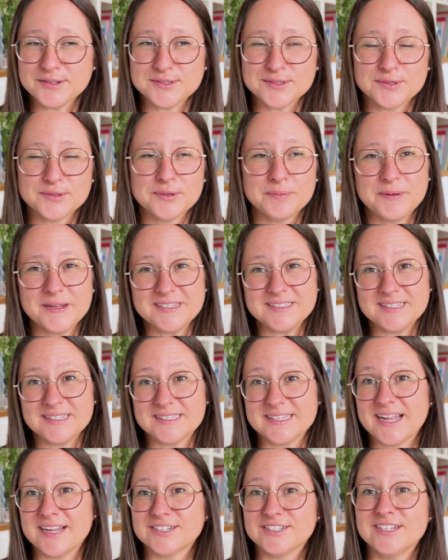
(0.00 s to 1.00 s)
So the best
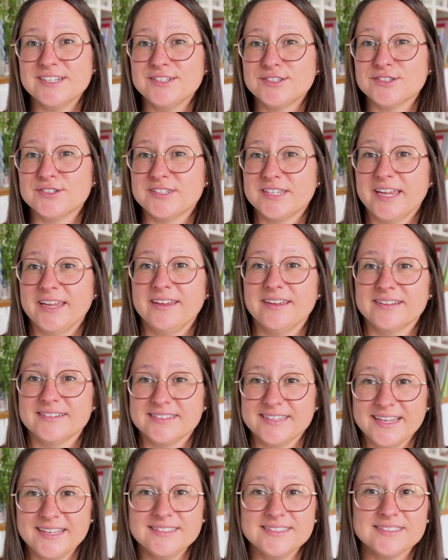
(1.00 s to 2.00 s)
is actually to take a
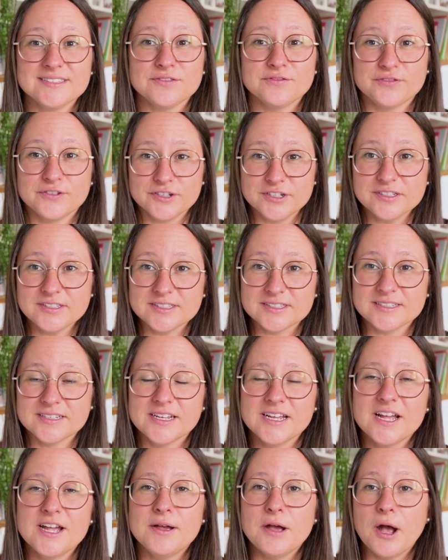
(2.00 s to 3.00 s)
test first,
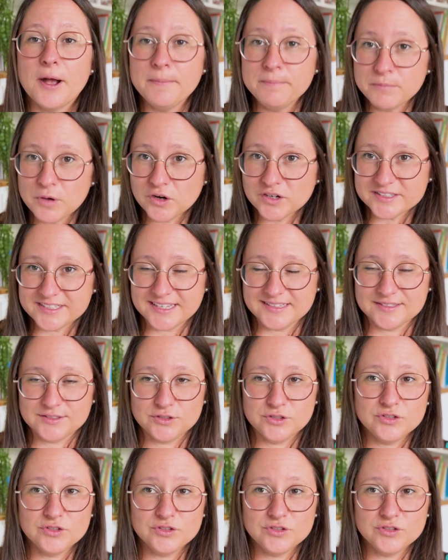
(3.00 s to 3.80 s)
a mock test.